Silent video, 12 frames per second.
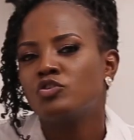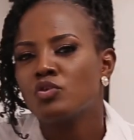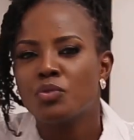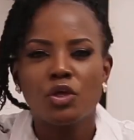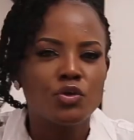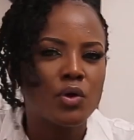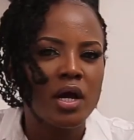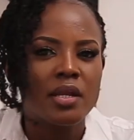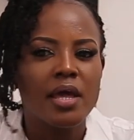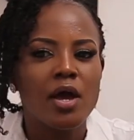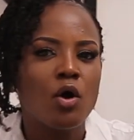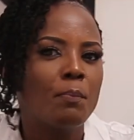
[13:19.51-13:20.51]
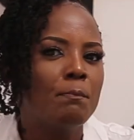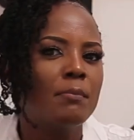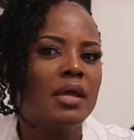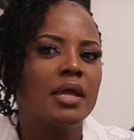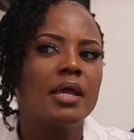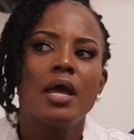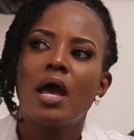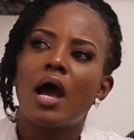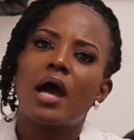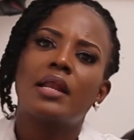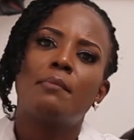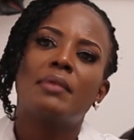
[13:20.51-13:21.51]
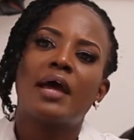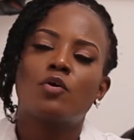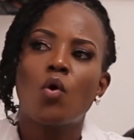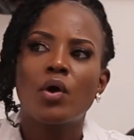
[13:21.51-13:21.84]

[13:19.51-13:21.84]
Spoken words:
Do you think you can help me? And I'm like,